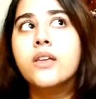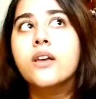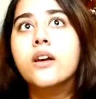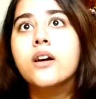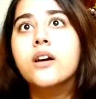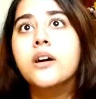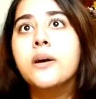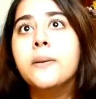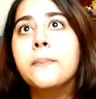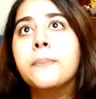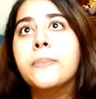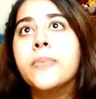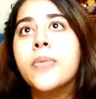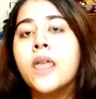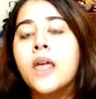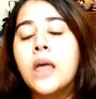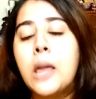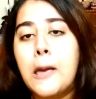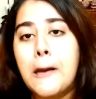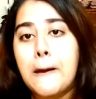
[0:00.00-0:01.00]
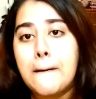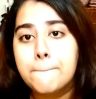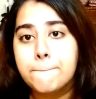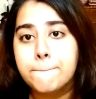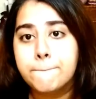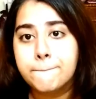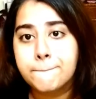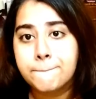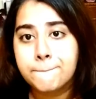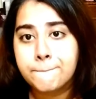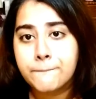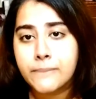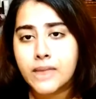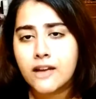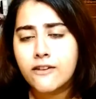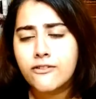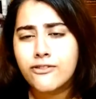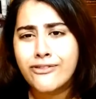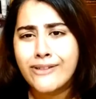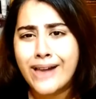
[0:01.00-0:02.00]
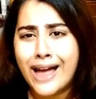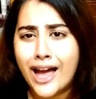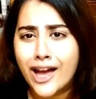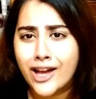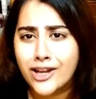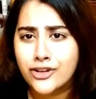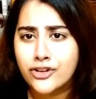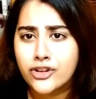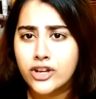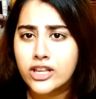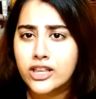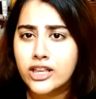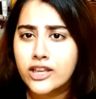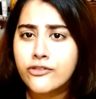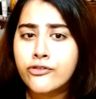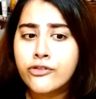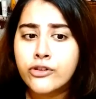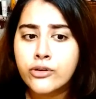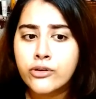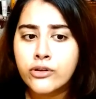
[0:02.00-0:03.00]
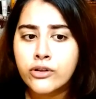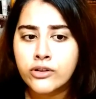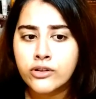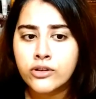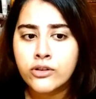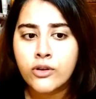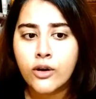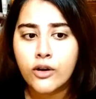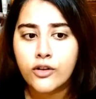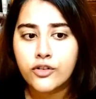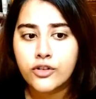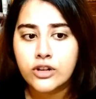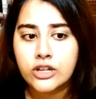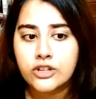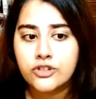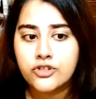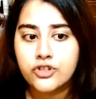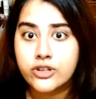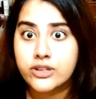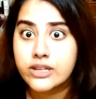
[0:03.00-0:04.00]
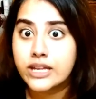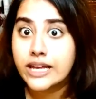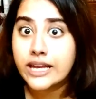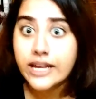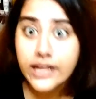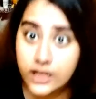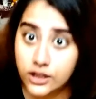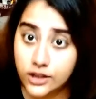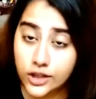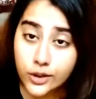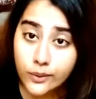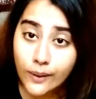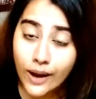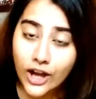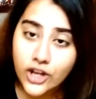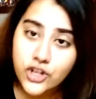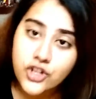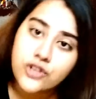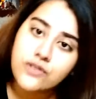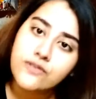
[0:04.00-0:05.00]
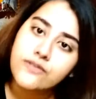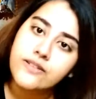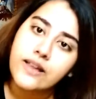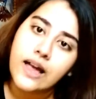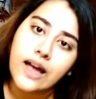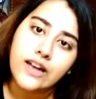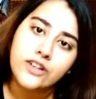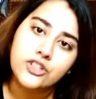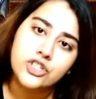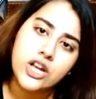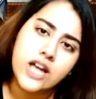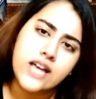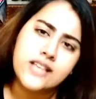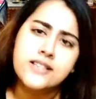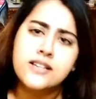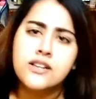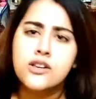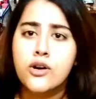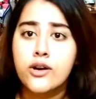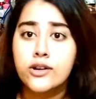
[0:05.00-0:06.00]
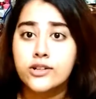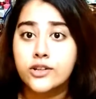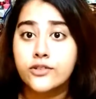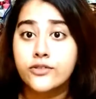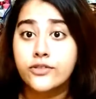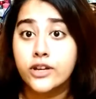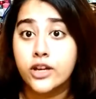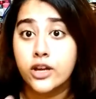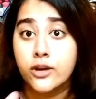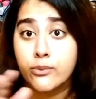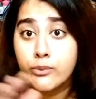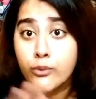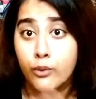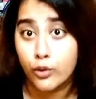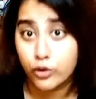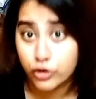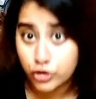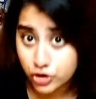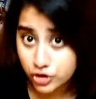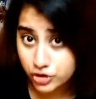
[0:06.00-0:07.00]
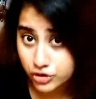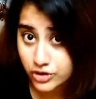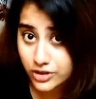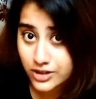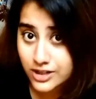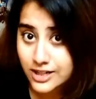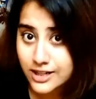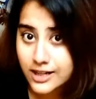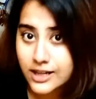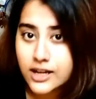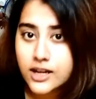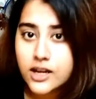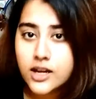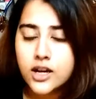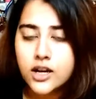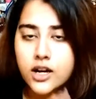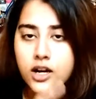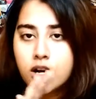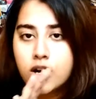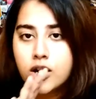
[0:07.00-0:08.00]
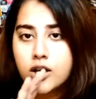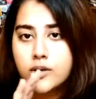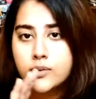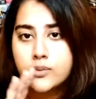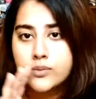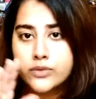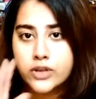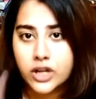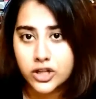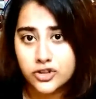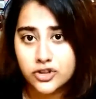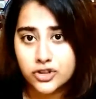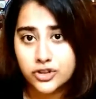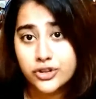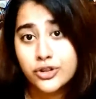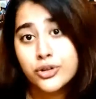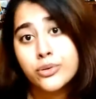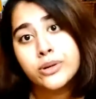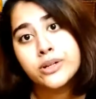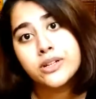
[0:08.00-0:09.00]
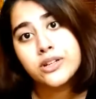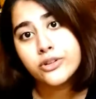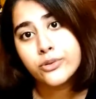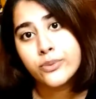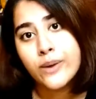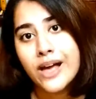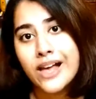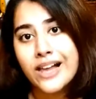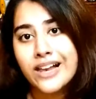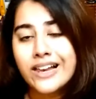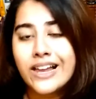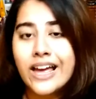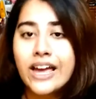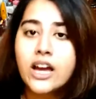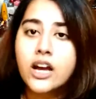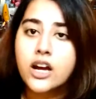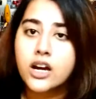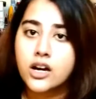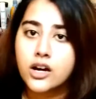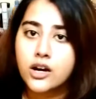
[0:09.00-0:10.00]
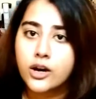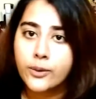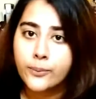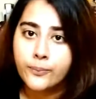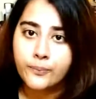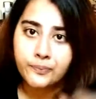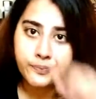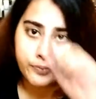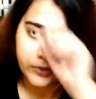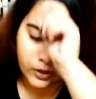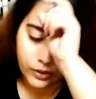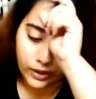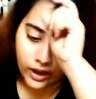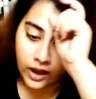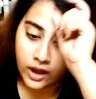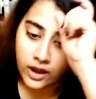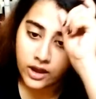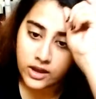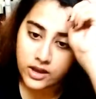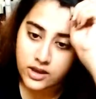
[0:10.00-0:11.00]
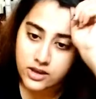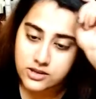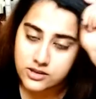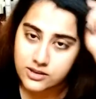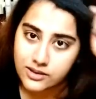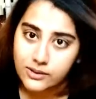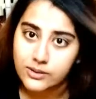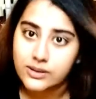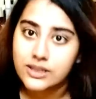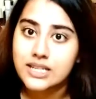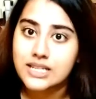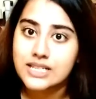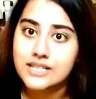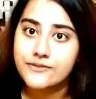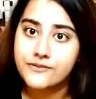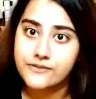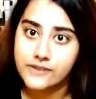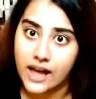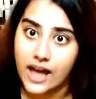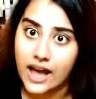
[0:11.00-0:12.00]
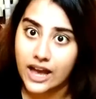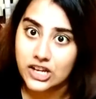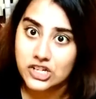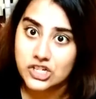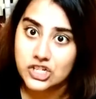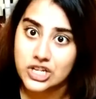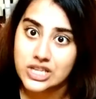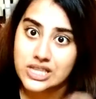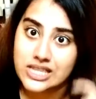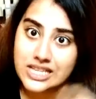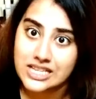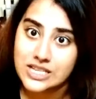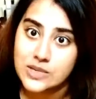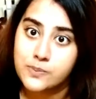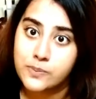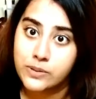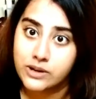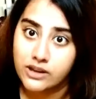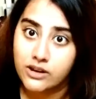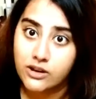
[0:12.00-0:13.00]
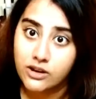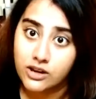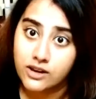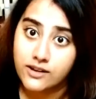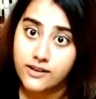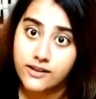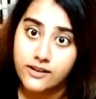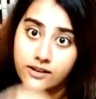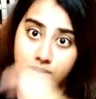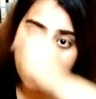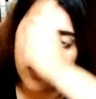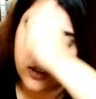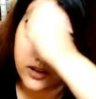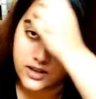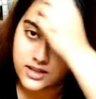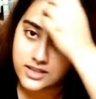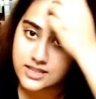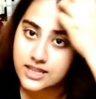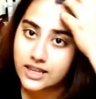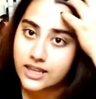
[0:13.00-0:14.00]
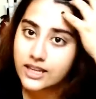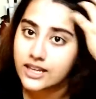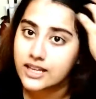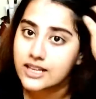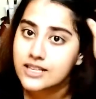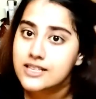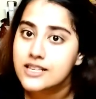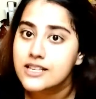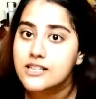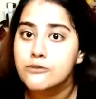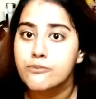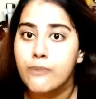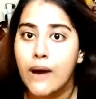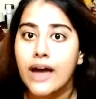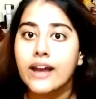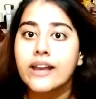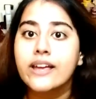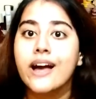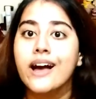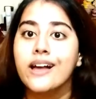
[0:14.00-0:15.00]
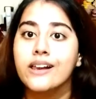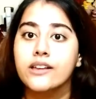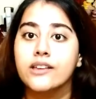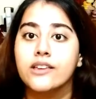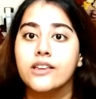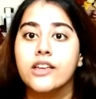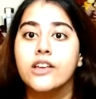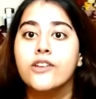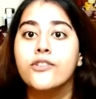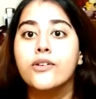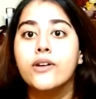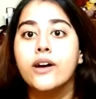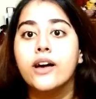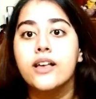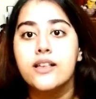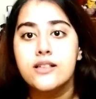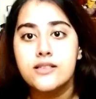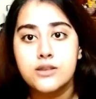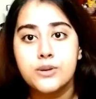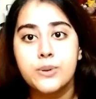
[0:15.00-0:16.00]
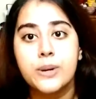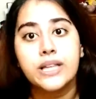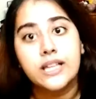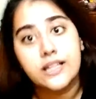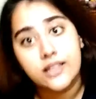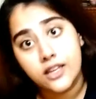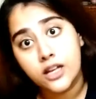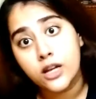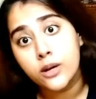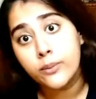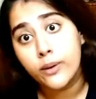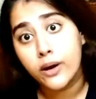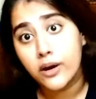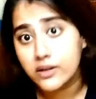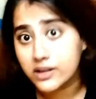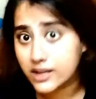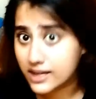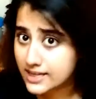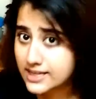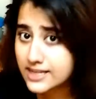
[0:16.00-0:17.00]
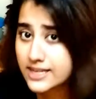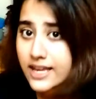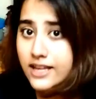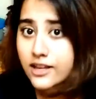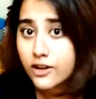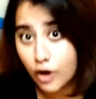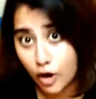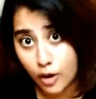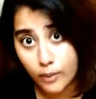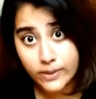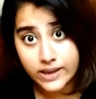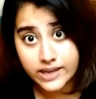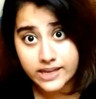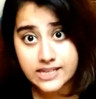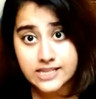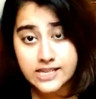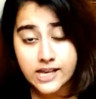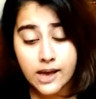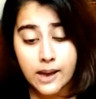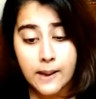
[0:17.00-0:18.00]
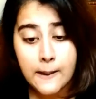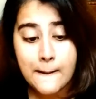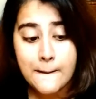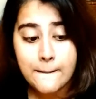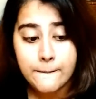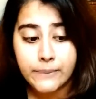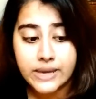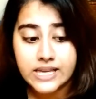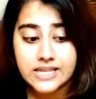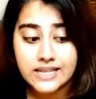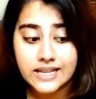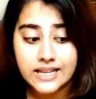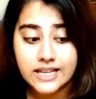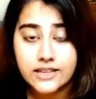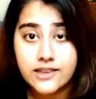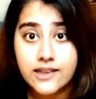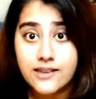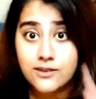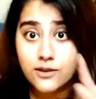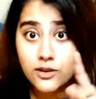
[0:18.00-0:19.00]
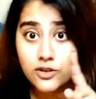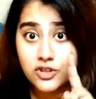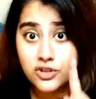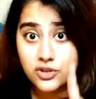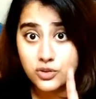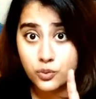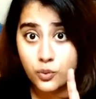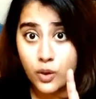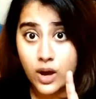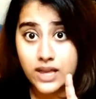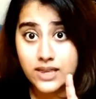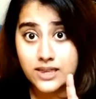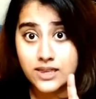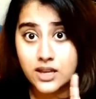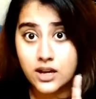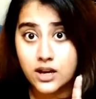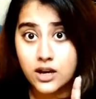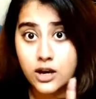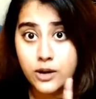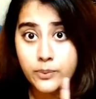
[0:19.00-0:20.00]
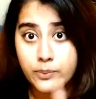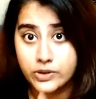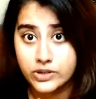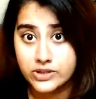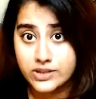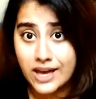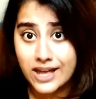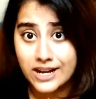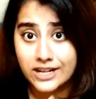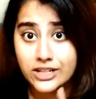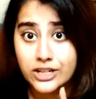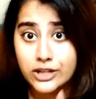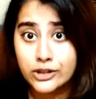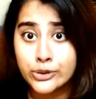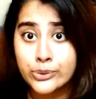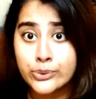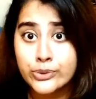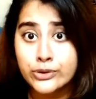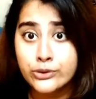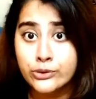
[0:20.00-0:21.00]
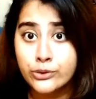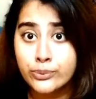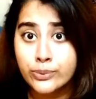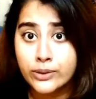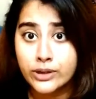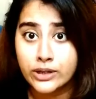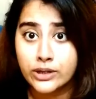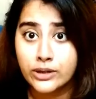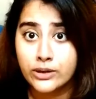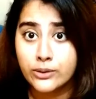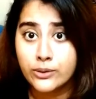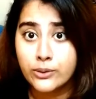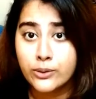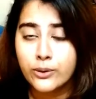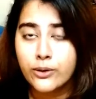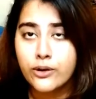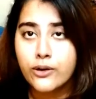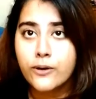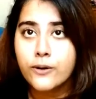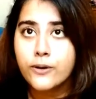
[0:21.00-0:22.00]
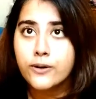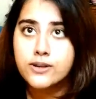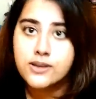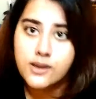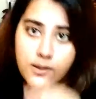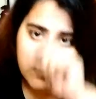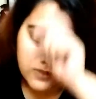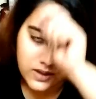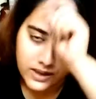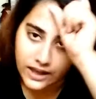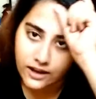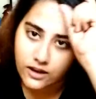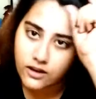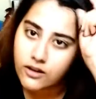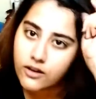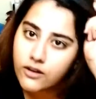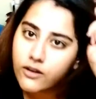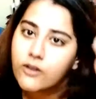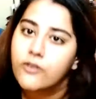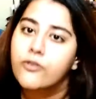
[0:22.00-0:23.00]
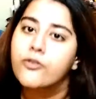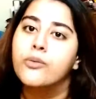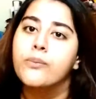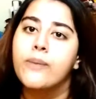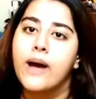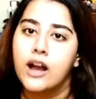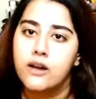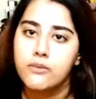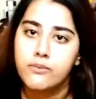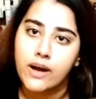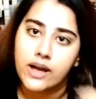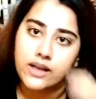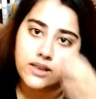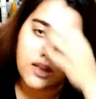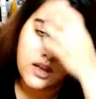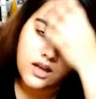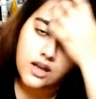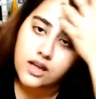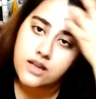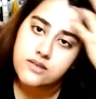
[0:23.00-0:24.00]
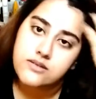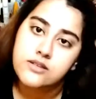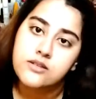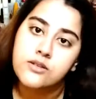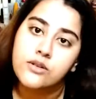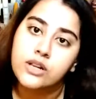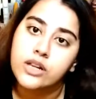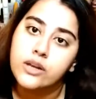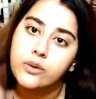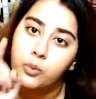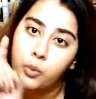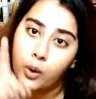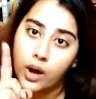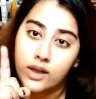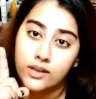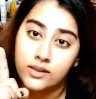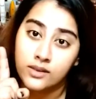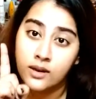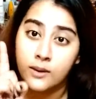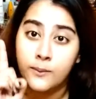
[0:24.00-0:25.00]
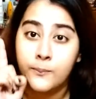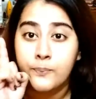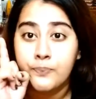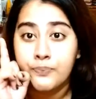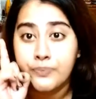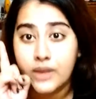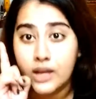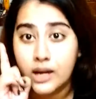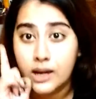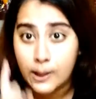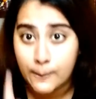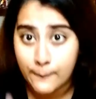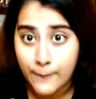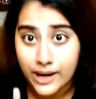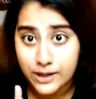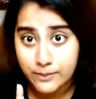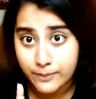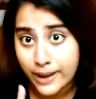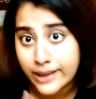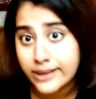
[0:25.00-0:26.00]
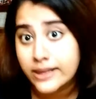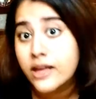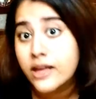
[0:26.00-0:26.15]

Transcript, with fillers: Um, mm, Flash, and if you're not really just into action, Flash has a lot of emotional um, touches to it as well. Like, um, okay, so this Flash in this particular uh, series is Barry Allen. If you guys know anything about DC and comics, basically there's not just one uh, personality to a superhero some like for batman there's only one uh, batman